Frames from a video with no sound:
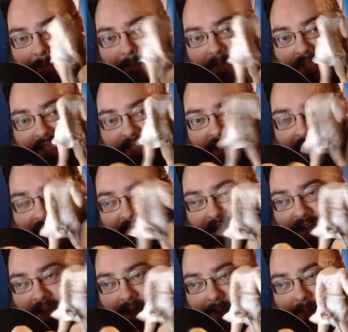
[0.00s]
but she's actually
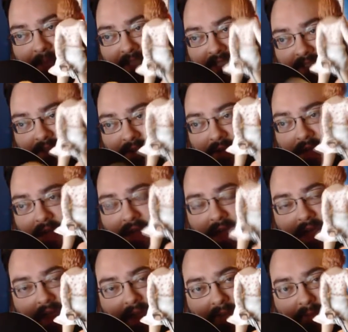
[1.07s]
got a pistol
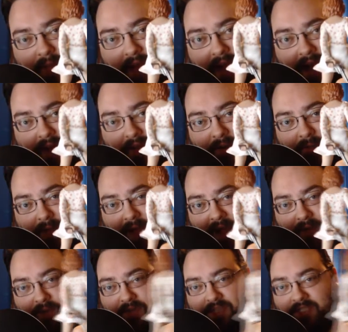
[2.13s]
hidden behind her
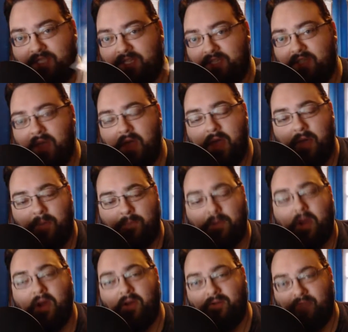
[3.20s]
back, which is just
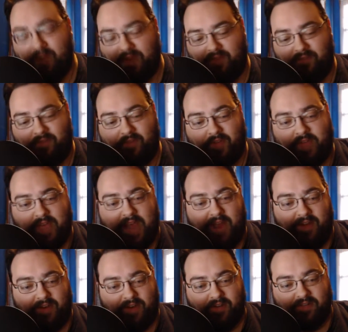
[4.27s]
perfect for the
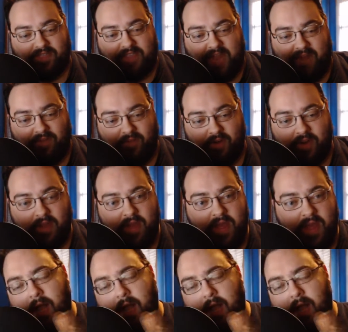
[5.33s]
character of Saffron.